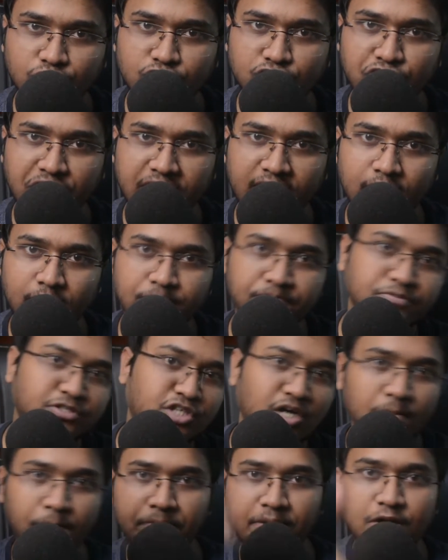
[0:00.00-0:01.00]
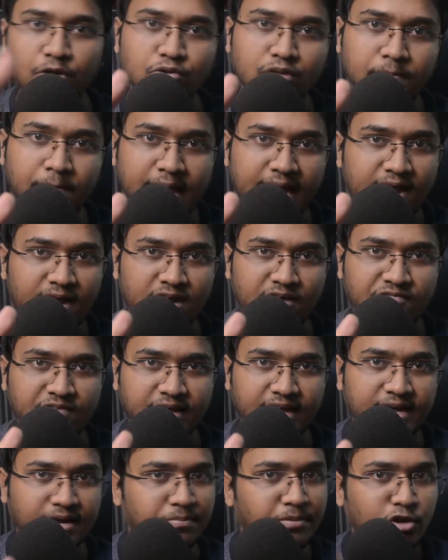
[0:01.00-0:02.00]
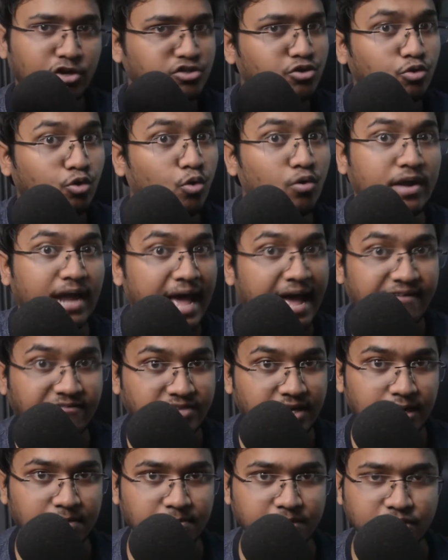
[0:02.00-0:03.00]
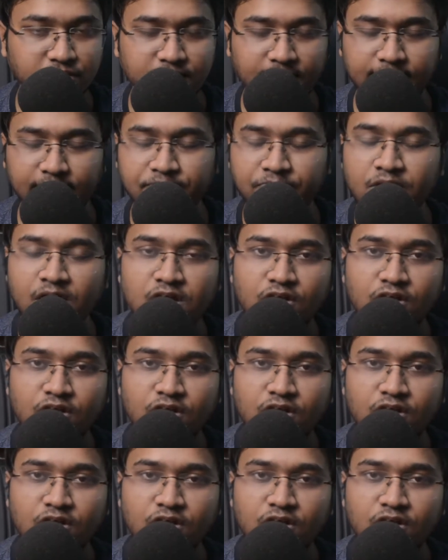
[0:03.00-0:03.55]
straight up jump into the paragraph again, because you don't have that much time.